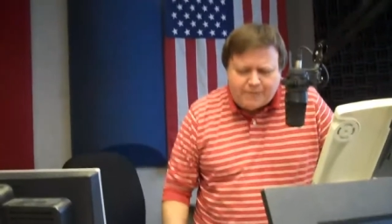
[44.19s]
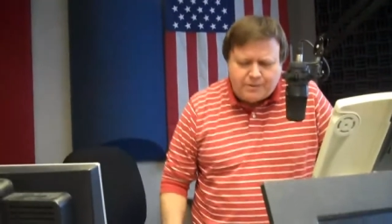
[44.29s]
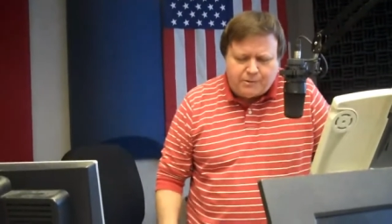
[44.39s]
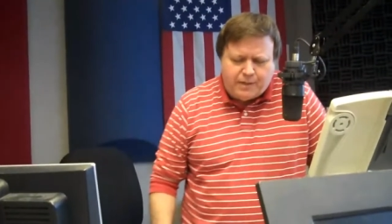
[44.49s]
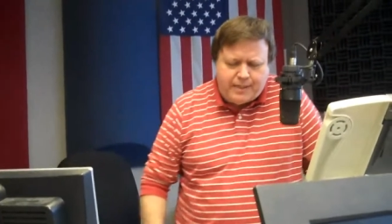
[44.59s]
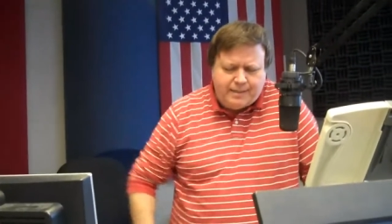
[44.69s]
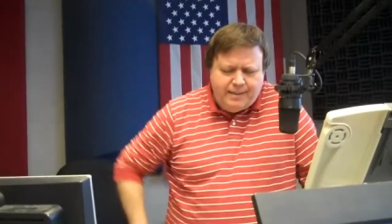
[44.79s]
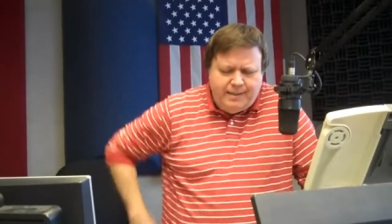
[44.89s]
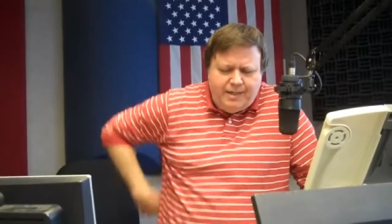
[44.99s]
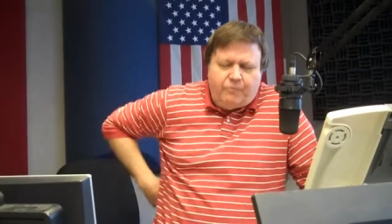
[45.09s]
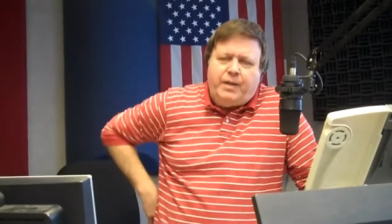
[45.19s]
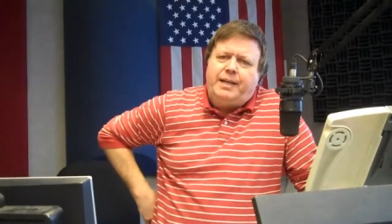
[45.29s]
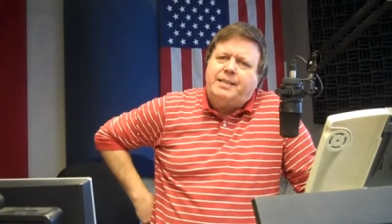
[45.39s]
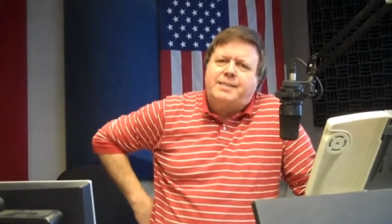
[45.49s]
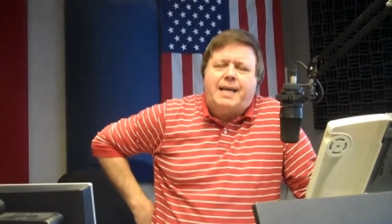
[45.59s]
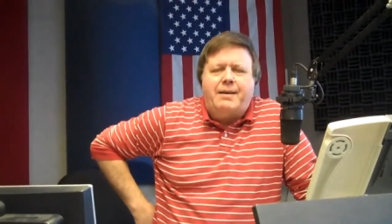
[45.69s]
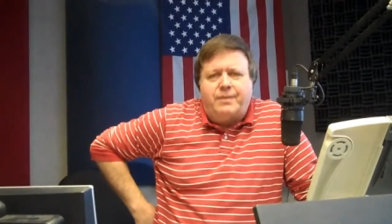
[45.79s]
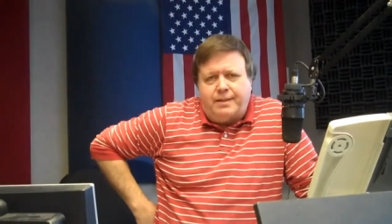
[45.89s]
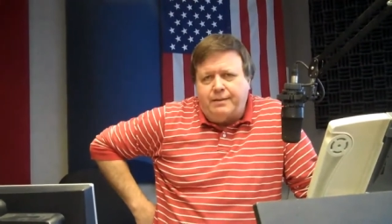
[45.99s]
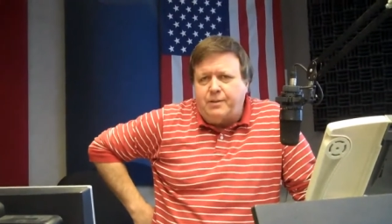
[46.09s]
They were great. Felix
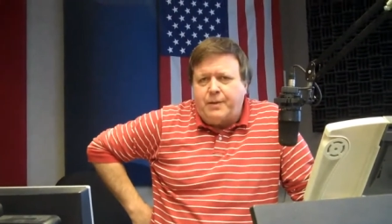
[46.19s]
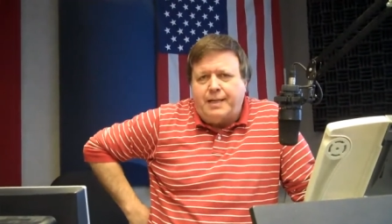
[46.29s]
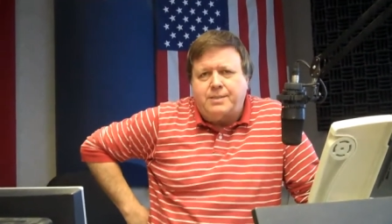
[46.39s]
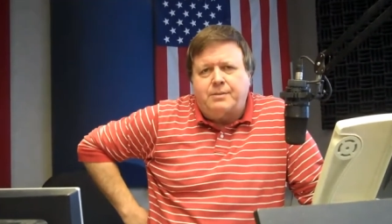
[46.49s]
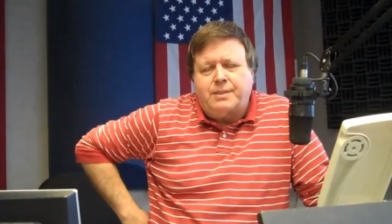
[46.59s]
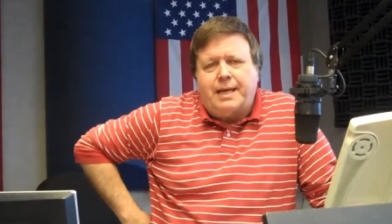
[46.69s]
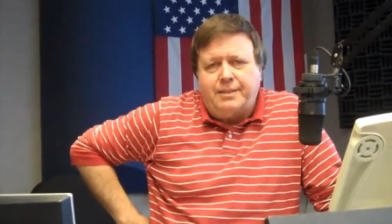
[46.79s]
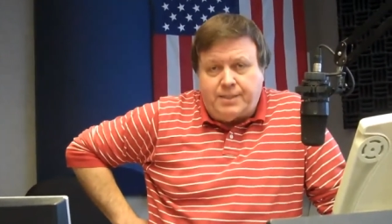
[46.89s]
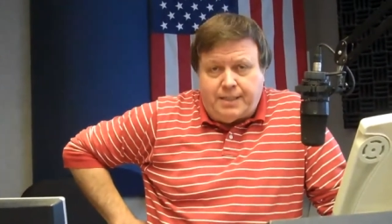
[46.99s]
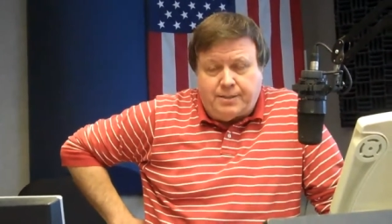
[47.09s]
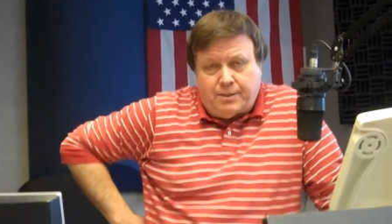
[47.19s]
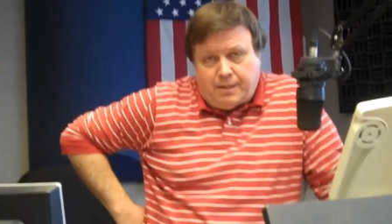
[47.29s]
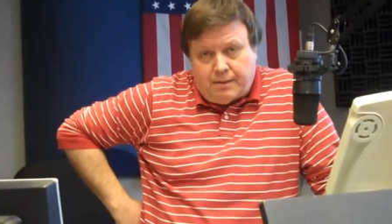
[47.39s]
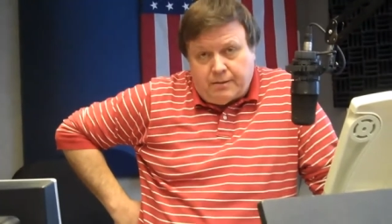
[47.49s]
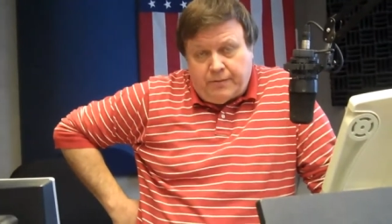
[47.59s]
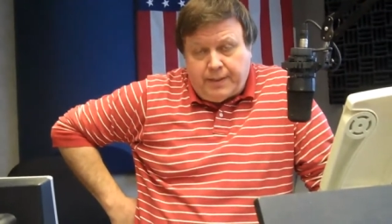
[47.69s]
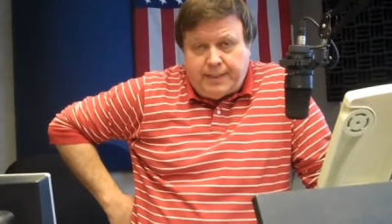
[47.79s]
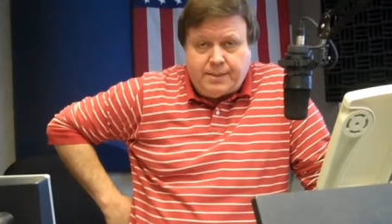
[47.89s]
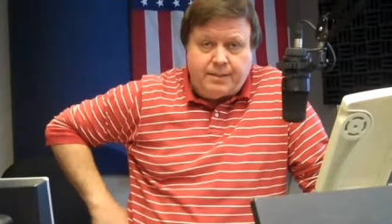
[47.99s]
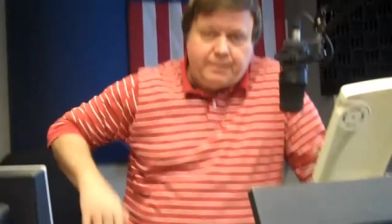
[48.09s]
Cavaliere, the Rascals, got a chance to talk to
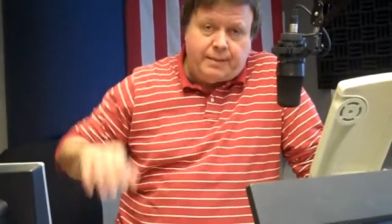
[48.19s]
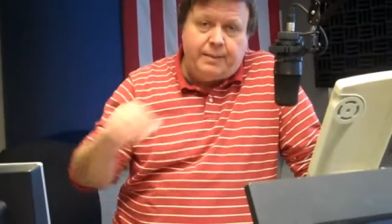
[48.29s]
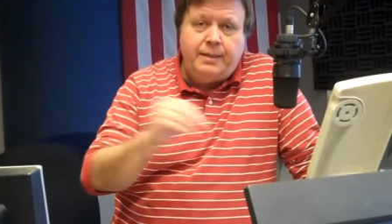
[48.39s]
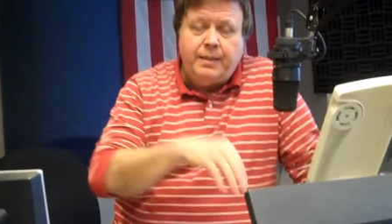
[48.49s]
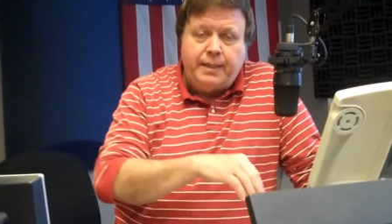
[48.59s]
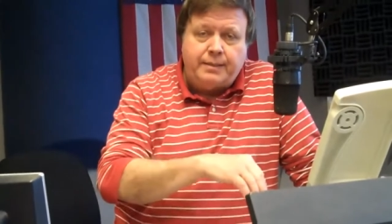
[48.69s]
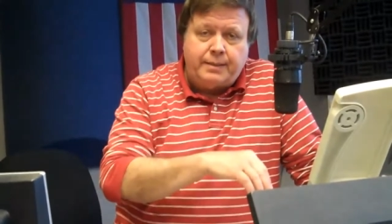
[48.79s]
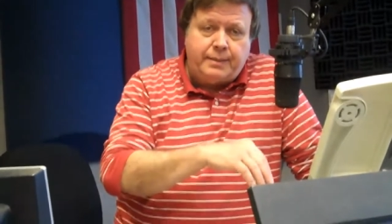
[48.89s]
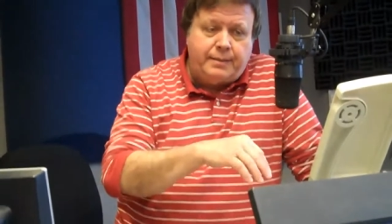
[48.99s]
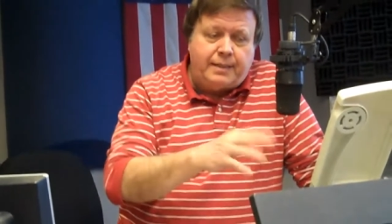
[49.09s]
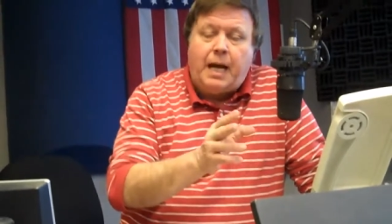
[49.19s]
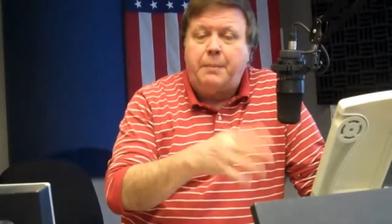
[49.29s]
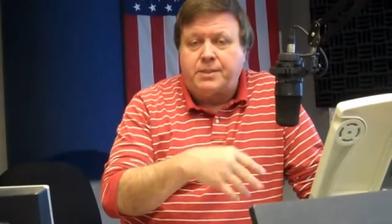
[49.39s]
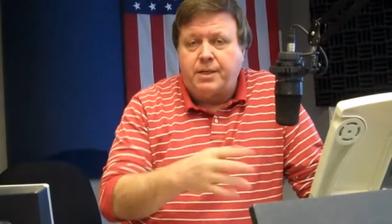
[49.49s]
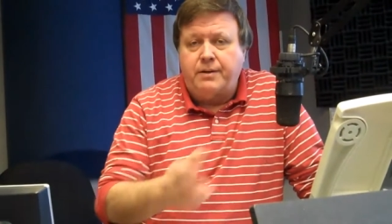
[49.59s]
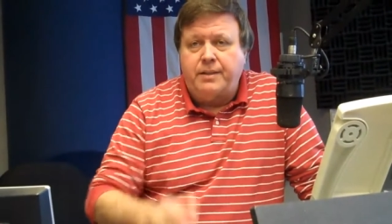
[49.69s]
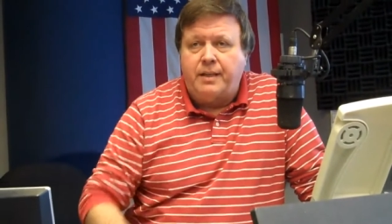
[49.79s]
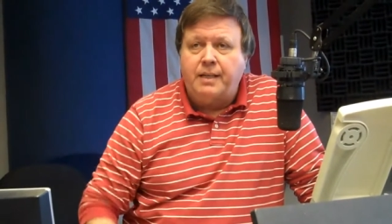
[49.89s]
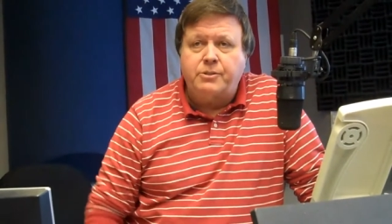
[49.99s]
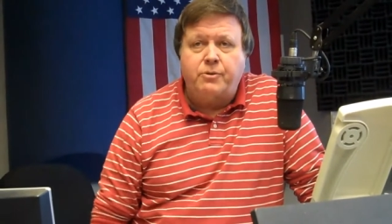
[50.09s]
Felix in the in the, the commissary,
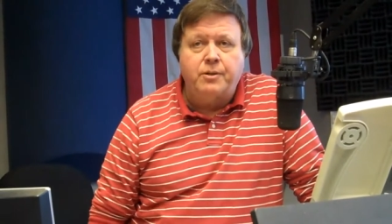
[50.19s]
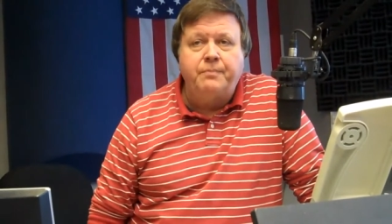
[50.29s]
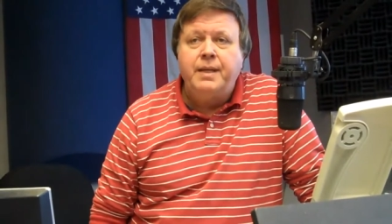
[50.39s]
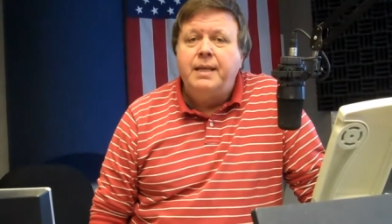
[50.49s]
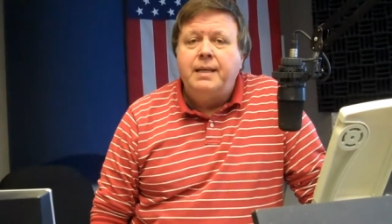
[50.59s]
the lunchroom,